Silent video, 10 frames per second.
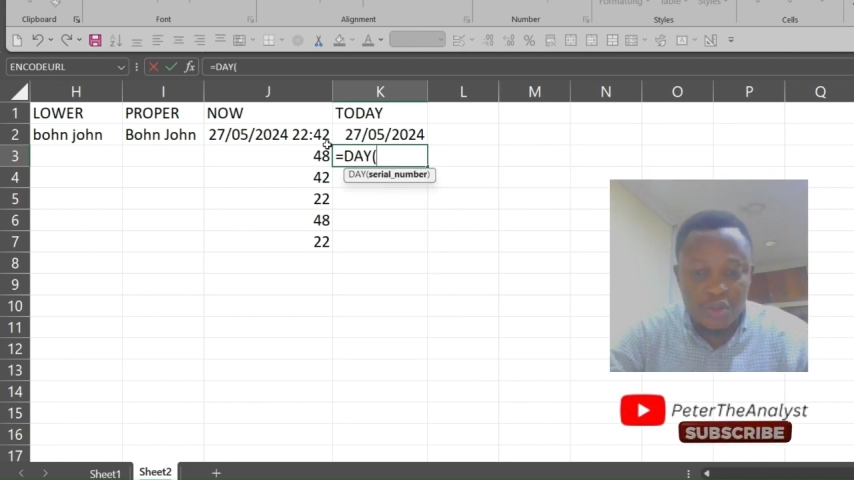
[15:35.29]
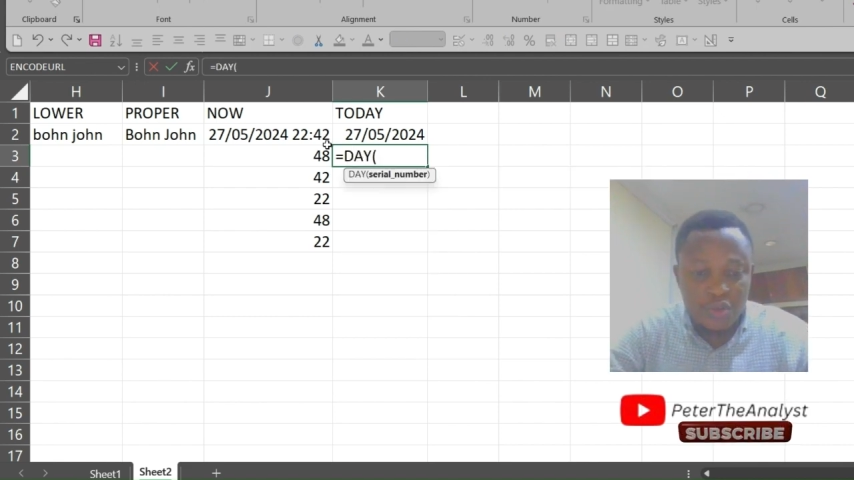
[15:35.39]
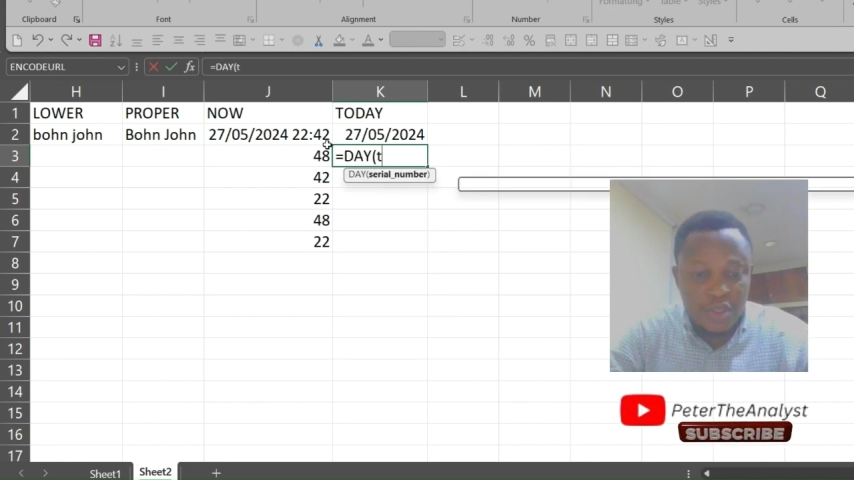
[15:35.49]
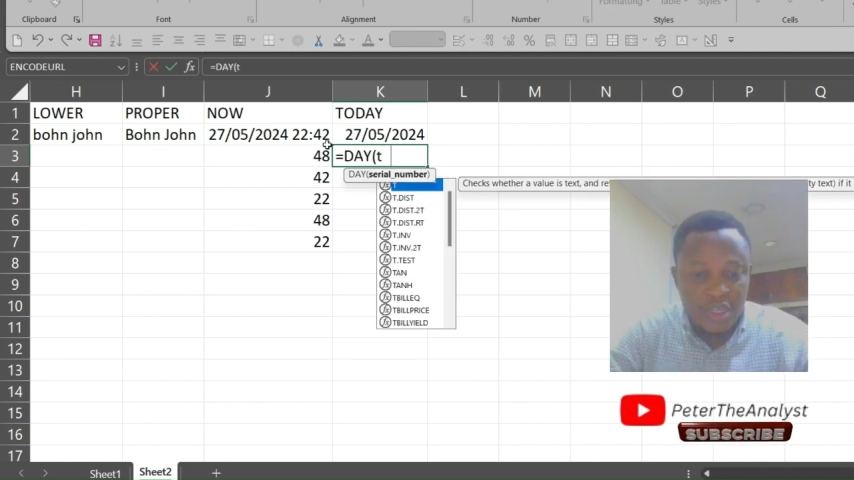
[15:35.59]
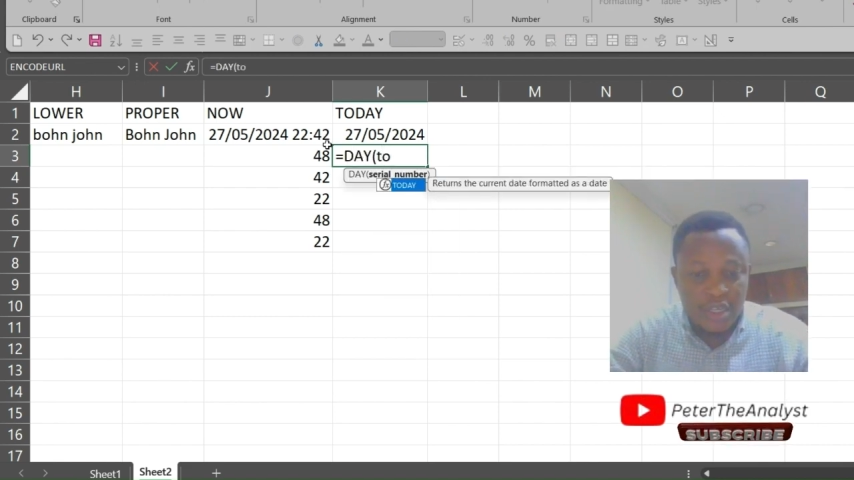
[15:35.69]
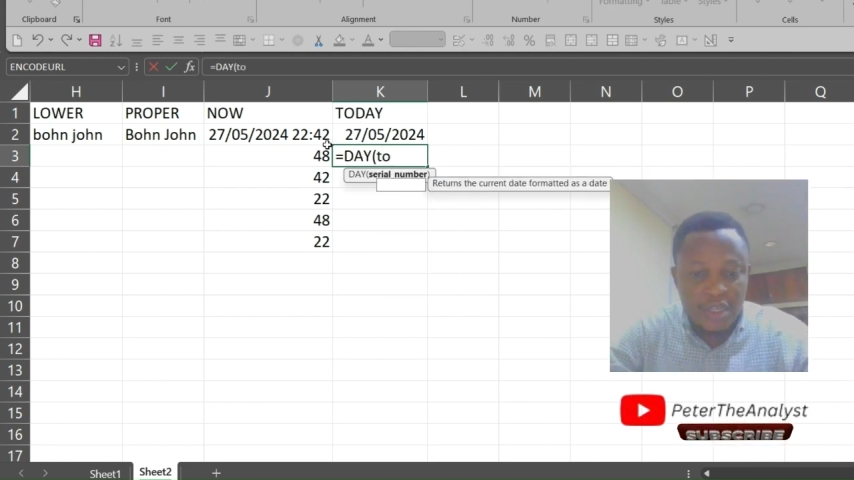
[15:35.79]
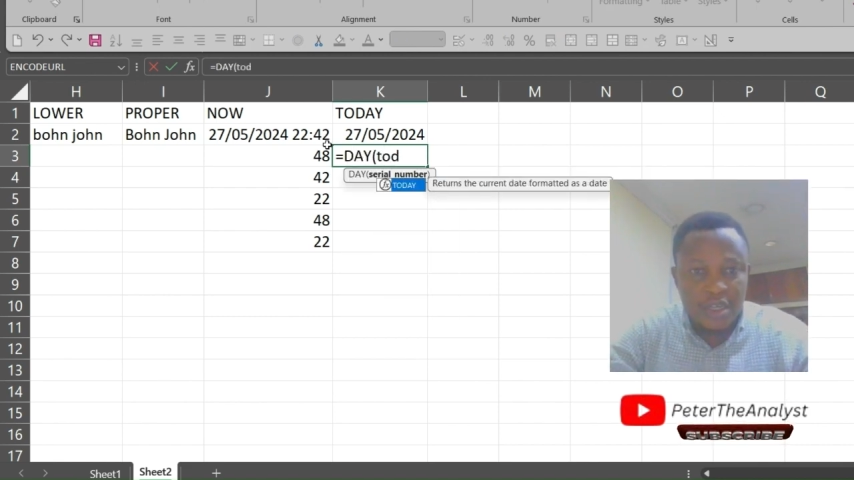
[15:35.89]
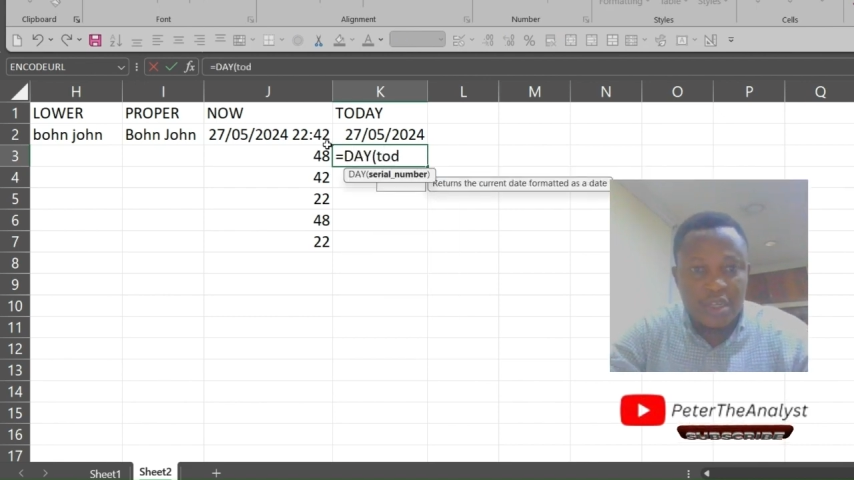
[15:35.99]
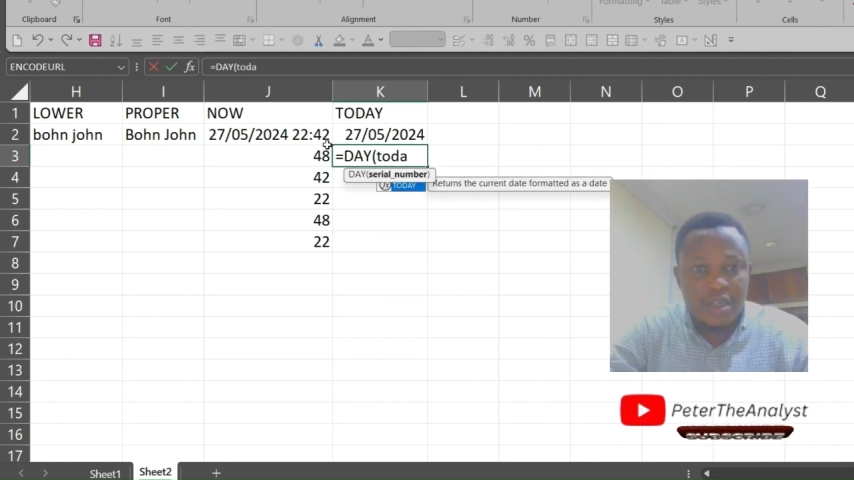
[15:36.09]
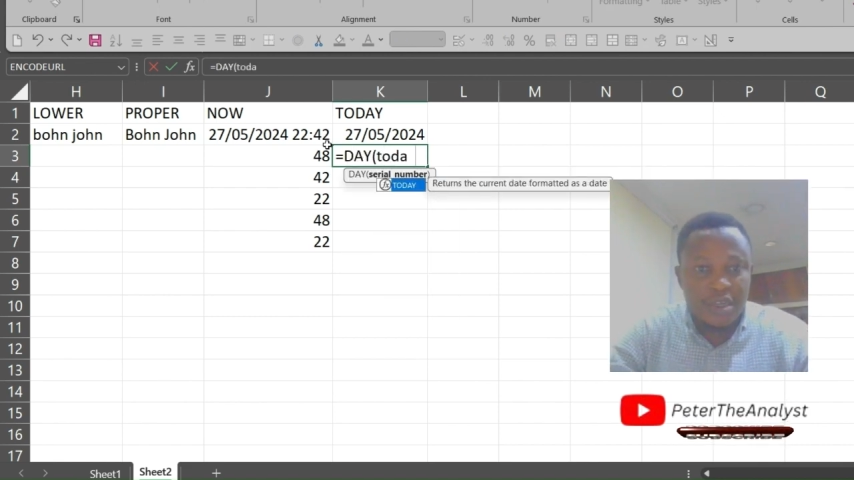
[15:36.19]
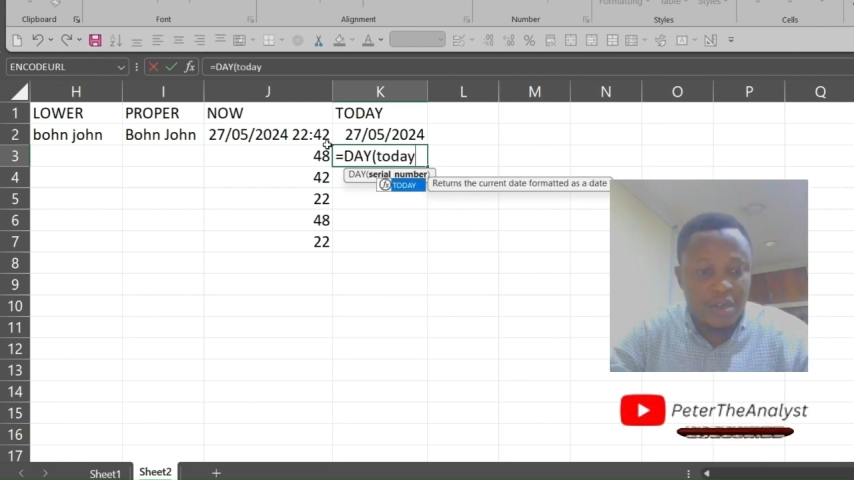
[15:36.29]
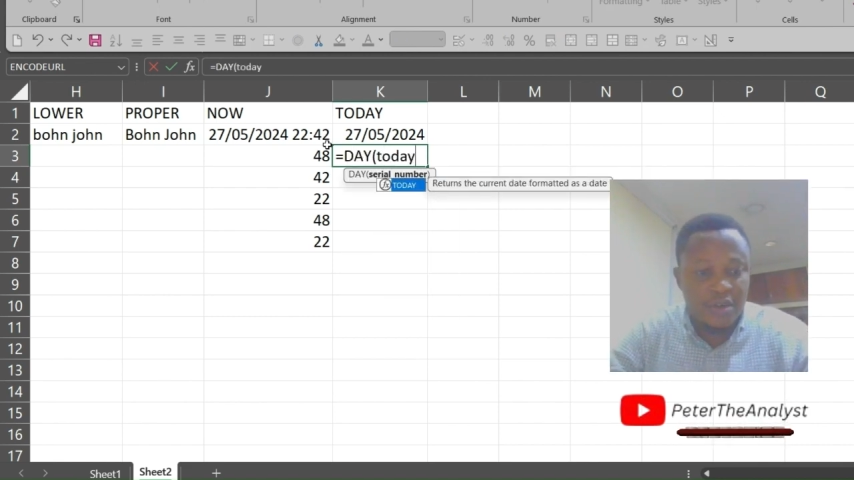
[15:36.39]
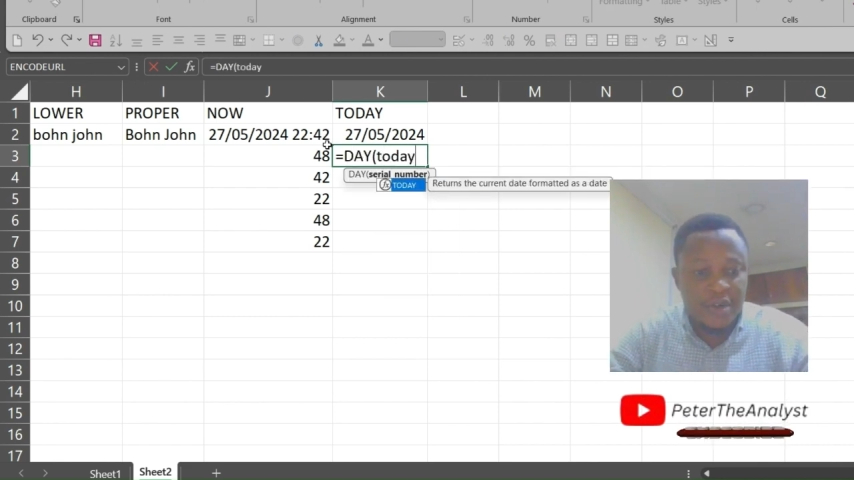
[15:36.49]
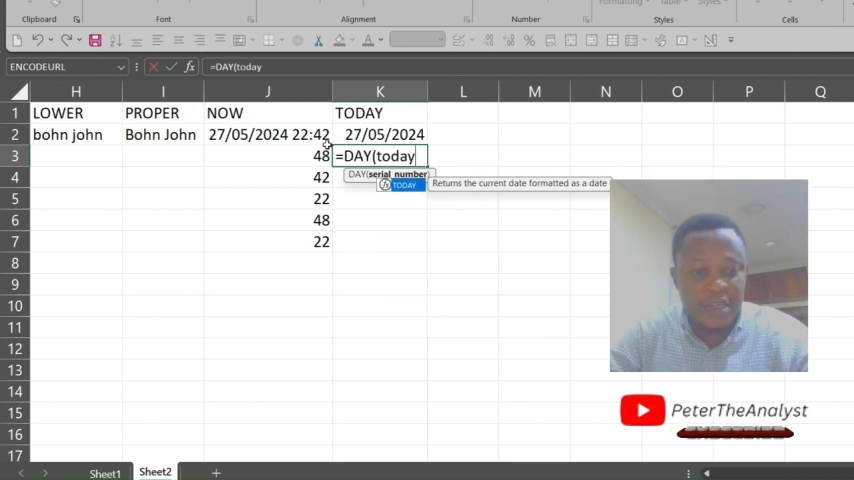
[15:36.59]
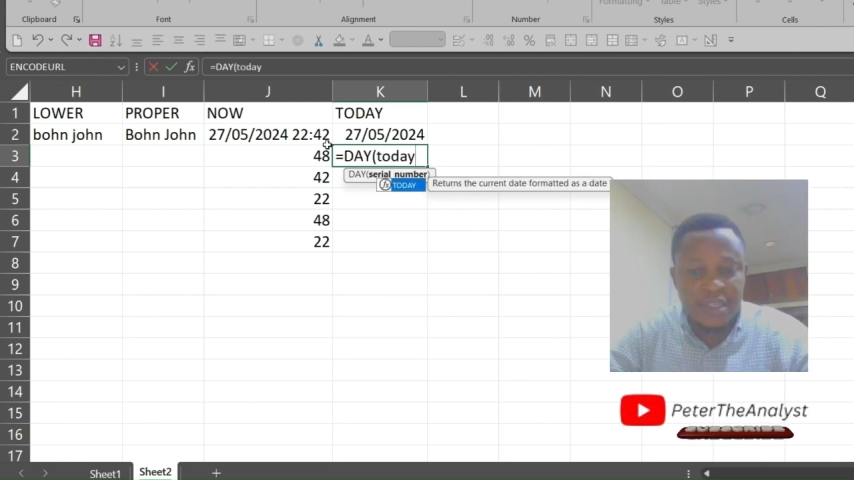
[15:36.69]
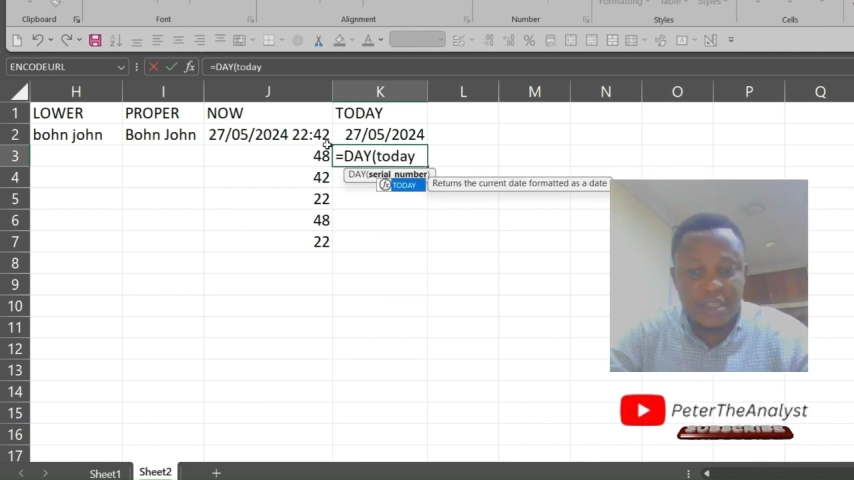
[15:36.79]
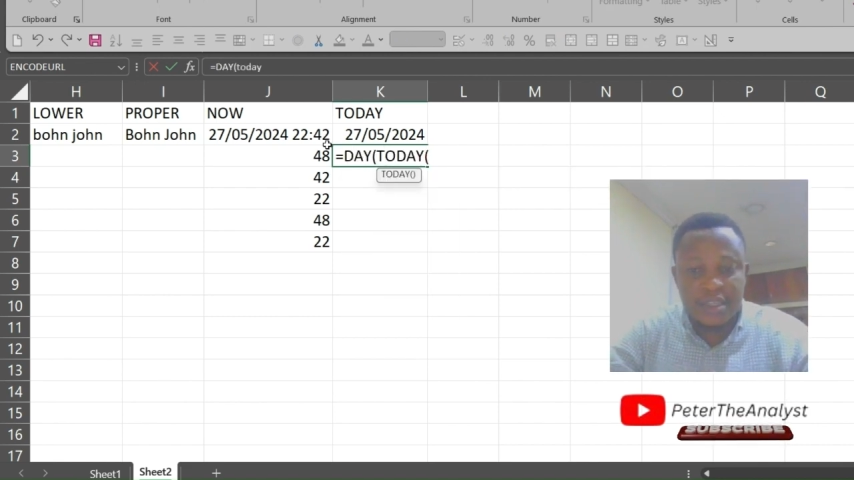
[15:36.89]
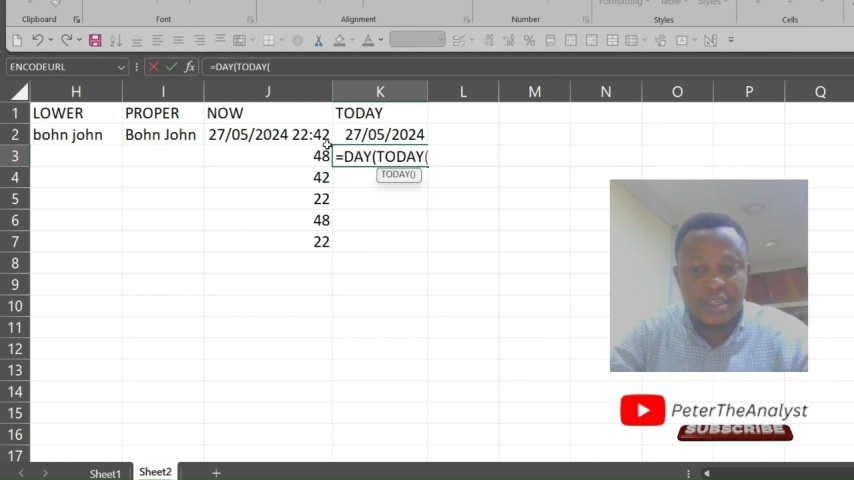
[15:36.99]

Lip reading: today. All right.